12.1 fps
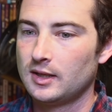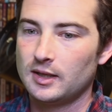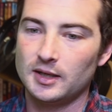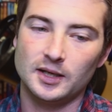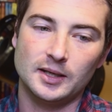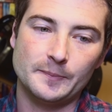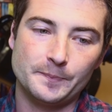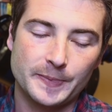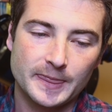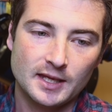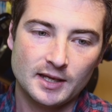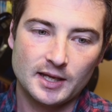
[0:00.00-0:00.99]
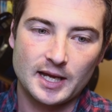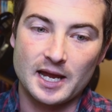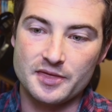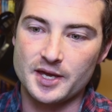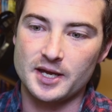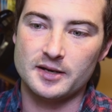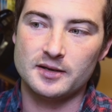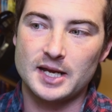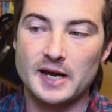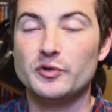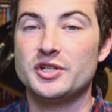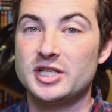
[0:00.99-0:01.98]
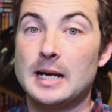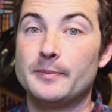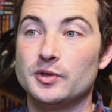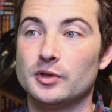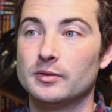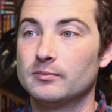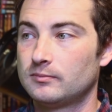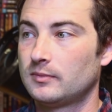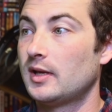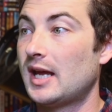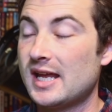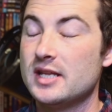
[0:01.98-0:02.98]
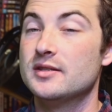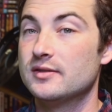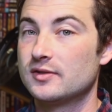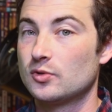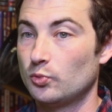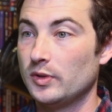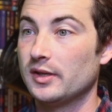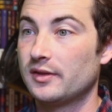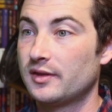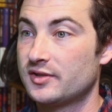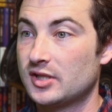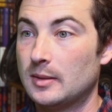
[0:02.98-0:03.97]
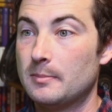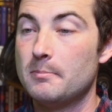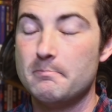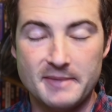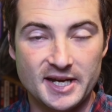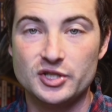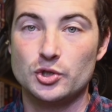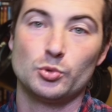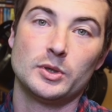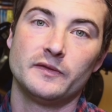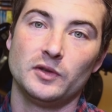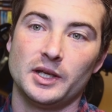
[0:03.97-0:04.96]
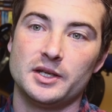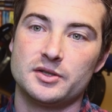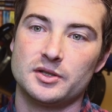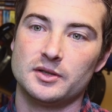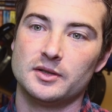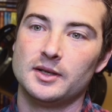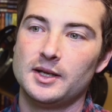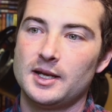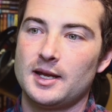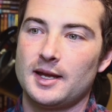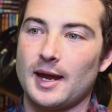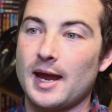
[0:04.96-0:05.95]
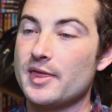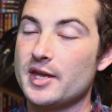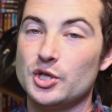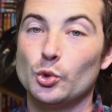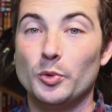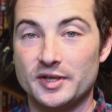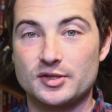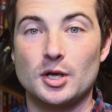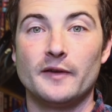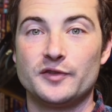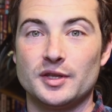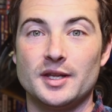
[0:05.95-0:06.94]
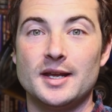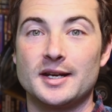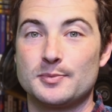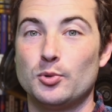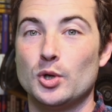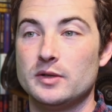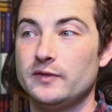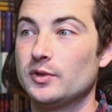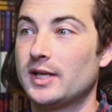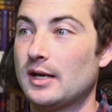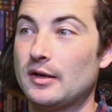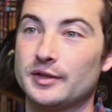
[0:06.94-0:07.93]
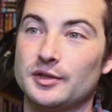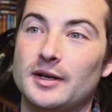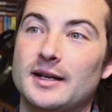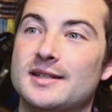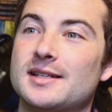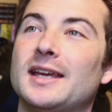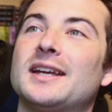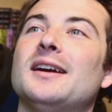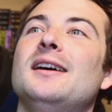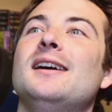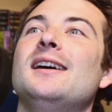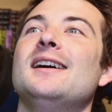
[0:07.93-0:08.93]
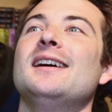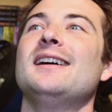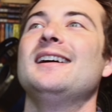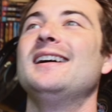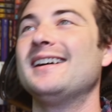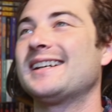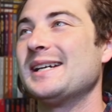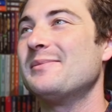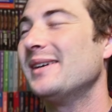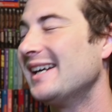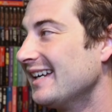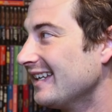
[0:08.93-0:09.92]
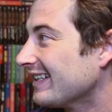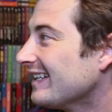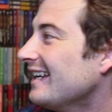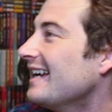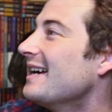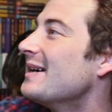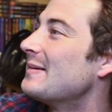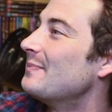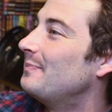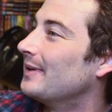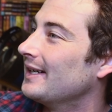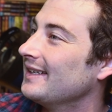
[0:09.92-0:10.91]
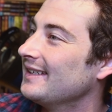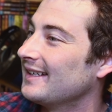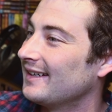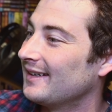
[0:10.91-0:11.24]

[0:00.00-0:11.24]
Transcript: And then every chapter ends with some major revelation, and then you're whisked off to the next point of view character, and it's like, come on. But